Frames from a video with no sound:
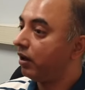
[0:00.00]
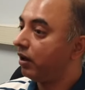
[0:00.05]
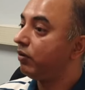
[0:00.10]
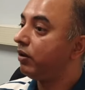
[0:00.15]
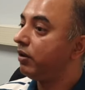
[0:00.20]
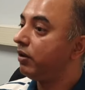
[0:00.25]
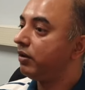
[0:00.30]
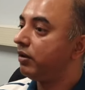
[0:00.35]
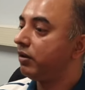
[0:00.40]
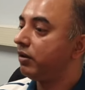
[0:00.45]
How
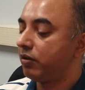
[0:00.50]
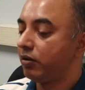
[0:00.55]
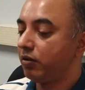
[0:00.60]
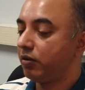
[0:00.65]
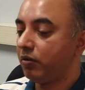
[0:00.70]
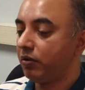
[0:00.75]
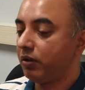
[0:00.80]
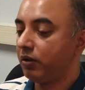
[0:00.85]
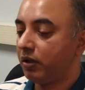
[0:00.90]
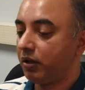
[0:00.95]
does it...
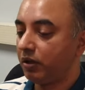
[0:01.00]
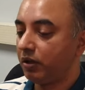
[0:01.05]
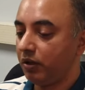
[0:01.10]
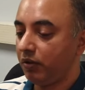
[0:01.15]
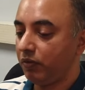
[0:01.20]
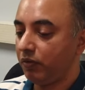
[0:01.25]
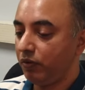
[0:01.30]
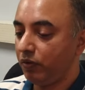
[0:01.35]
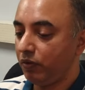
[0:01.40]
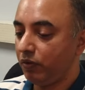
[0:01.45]
So
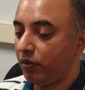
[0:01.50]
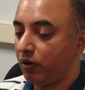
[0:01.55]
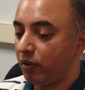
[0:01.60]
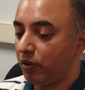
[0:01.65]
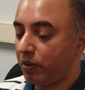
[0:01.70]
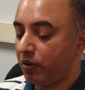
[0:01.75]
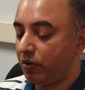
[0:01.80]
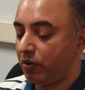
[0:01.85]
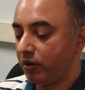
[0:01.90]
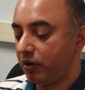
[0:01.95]
if you know
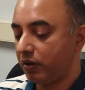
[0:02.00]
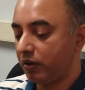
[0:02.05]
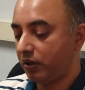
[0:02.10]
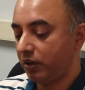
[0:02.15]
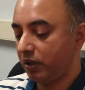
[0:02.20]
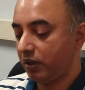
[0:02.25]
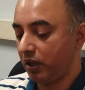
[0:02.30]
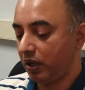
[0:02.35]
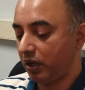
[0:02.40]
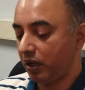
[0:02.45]
about
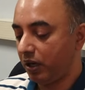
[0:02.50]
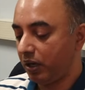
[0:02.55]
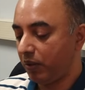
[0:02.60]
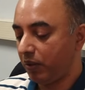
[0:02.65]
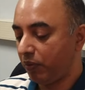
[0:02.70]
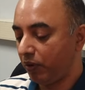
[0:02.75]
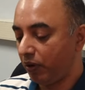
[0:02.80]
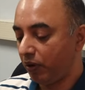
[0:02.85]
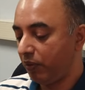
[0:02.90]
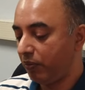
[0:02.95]

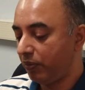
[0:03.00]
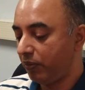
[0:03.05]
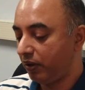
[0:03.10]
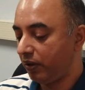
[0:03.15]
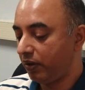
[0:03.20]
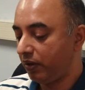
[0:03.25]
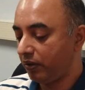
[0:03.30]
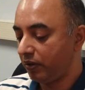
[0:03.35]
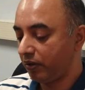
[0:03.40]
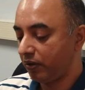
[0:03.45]
RNA
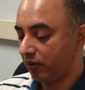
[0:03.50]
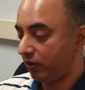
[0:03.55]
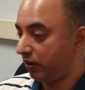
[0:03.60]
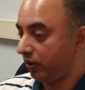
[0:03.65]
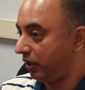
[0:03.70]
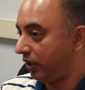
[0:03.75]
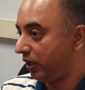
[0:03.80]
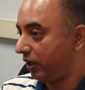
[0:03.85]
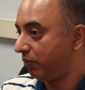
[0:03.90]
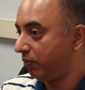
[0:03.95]
polymerases or
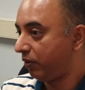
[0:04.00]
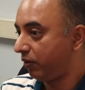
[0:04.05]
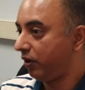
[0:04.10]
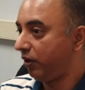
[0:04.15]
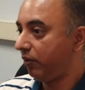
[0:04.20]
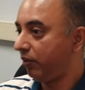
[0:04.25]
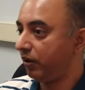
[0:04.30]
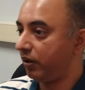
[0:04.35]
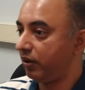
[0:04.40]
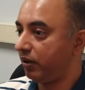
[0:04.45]
DNA
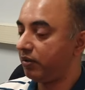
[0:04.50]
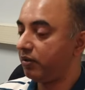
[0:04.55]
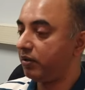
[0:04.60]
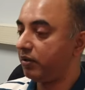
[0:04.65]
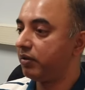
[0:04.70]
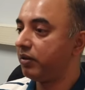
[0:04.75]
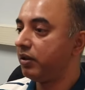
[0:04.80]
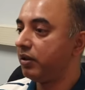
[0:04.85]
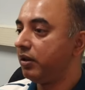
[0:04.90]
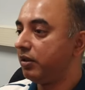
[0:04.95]

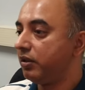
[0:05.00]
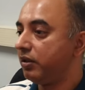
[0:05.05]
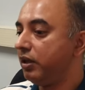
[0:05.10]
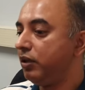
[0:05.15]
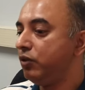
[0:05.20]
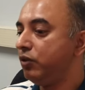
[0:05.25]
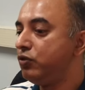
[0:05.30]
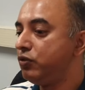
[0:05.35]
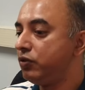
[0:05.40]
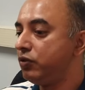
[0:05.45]
polymerases, they
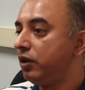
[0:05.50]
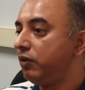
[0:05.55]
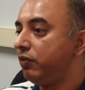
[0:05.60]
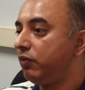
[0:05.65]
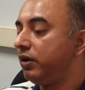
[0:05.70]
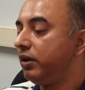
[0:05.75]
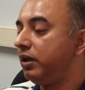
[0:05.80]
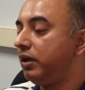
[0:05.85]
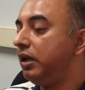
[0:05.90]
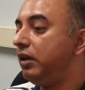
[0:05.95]
usually
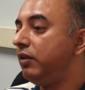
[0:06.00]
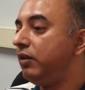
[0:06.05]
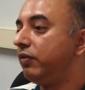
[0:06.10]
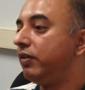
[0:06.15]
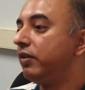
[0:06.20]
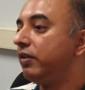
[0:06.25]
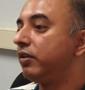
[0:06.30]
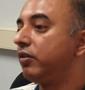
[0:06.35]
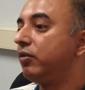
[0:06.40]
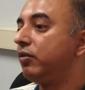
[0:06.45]
would need
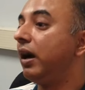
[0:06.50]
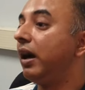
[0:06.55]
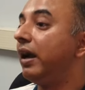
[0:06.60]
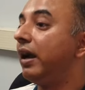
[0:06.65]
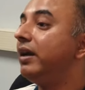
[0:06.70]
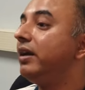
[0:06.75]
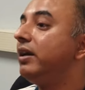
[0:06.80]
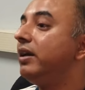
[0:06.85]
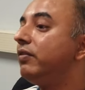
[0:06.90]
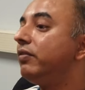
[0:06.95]
first to
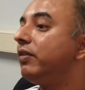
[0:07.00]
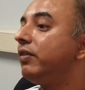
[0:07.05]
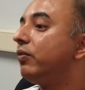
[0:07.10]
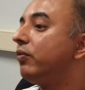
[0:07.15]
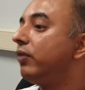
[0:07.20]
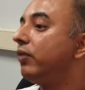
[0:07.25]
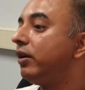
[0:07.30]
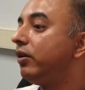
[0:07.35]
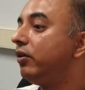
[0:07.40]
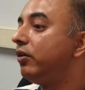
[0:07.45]
identify
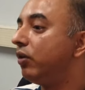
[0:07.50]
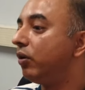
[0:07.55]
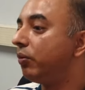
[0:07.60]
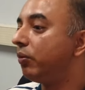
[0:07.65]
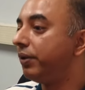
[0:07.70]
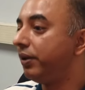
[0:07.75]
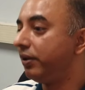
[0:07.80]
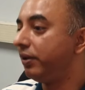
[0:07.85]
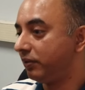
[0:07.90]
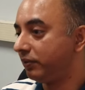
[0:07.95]
where to
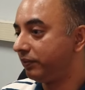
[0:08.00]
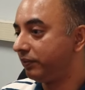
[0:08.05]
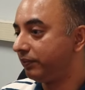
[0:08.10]
copy.